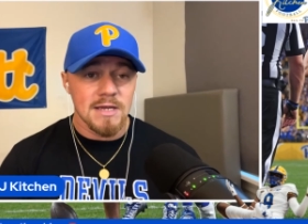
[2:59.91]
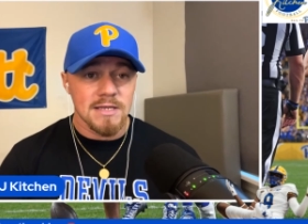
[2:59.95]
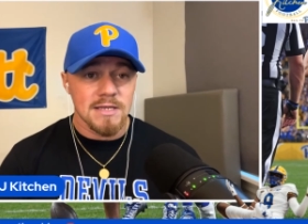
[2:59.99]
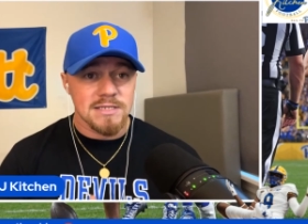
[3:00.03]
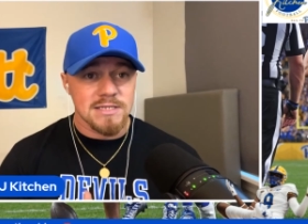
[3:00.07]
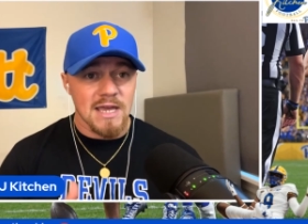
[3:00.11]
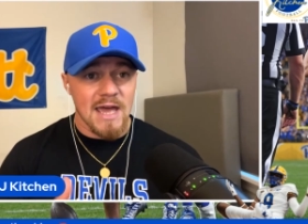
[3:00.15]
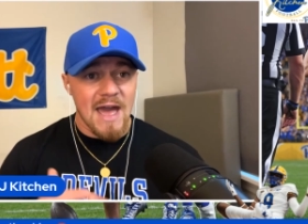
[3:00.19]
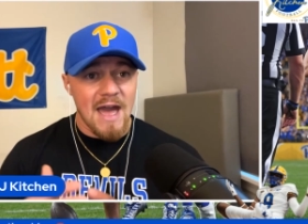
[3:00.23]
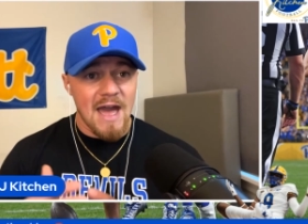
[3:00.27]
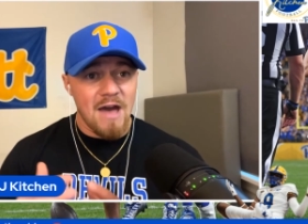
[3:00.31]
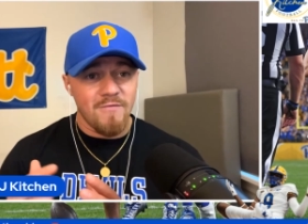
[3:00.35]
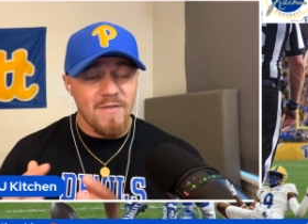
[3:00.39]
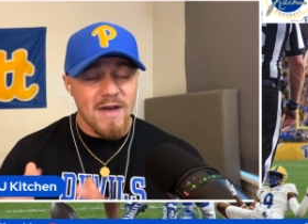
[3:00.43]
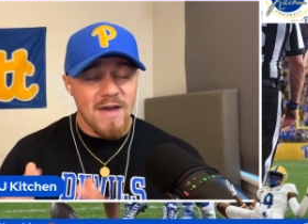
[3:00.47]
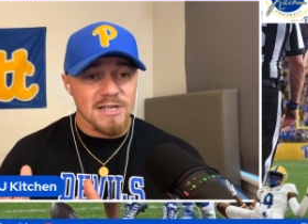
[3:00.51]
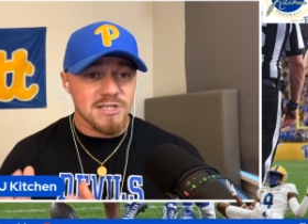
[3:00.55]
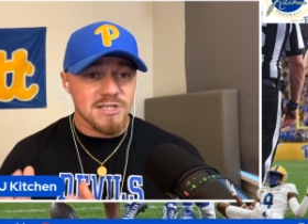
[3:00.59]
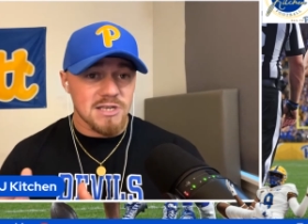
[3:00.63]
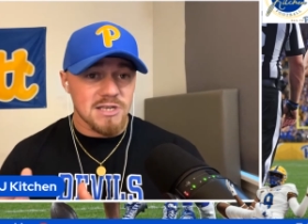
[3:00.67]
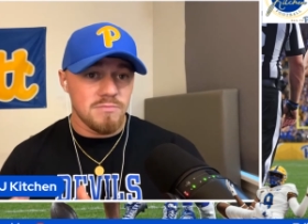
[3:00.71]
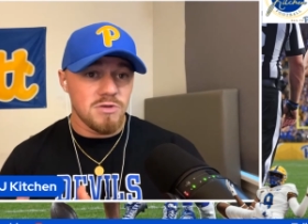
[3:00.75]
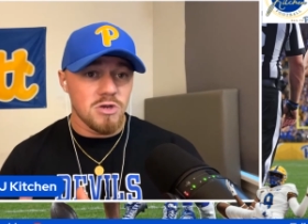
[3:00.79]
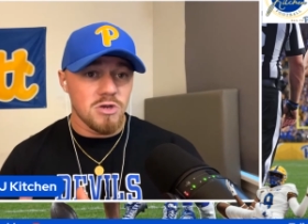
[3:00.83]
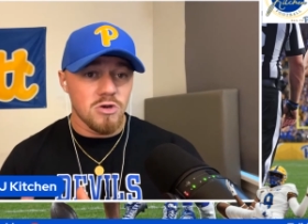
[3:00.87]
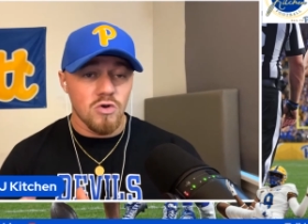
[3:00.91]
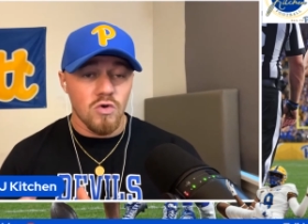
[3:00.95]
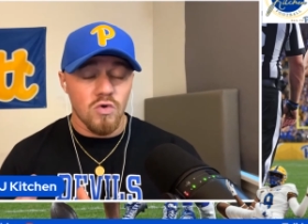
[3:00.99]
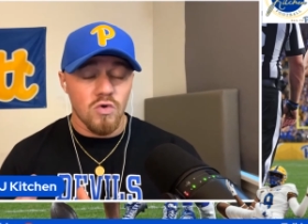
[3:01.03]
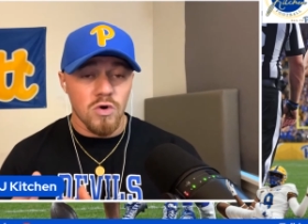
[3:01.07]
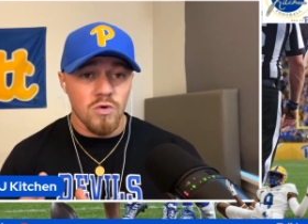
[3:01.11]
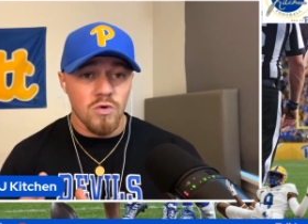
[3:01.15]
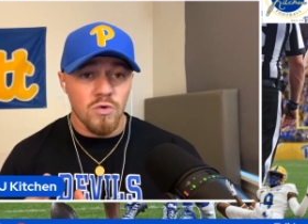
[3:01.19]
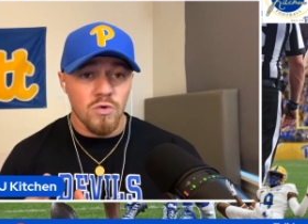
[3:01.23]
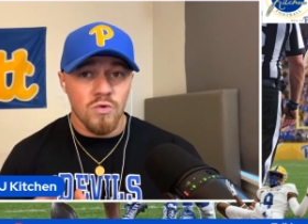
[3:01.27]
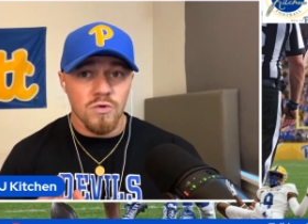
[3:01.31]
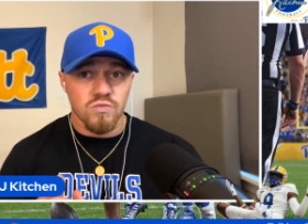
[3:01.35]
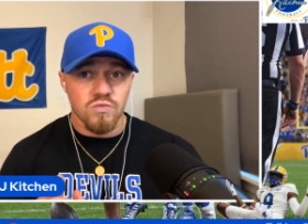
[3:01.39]
To have SMU,
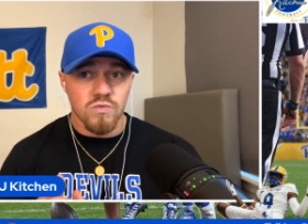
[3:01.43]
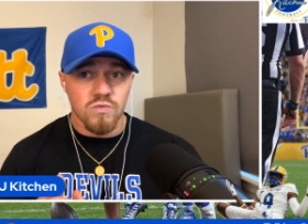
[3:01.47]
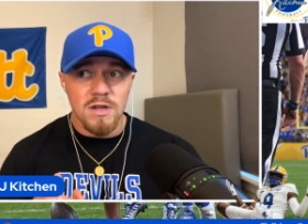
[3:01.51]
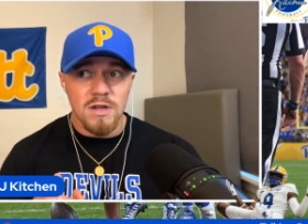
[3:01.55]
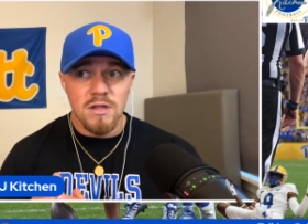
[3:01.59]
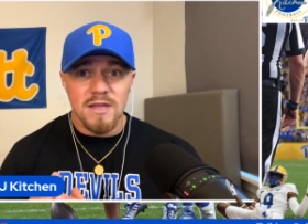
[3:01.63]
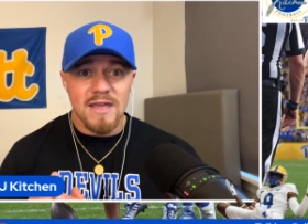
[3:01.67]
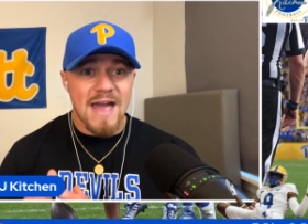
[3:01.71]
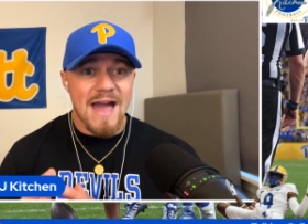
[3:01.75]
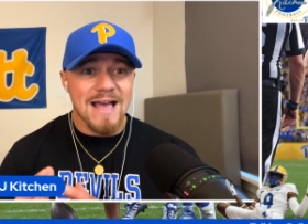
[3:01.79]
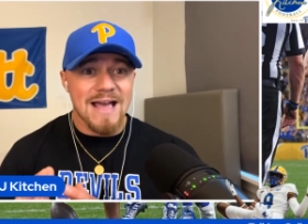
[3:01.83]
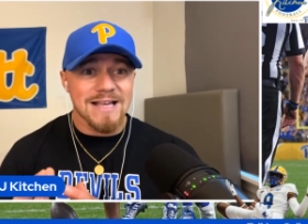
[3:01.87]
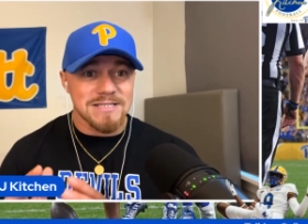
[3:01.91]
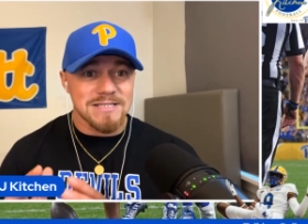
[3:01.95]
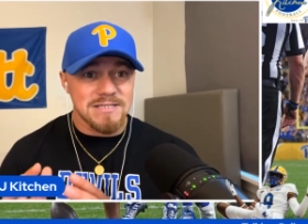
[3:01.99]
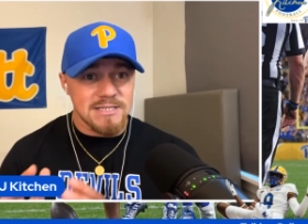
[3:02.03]
who really has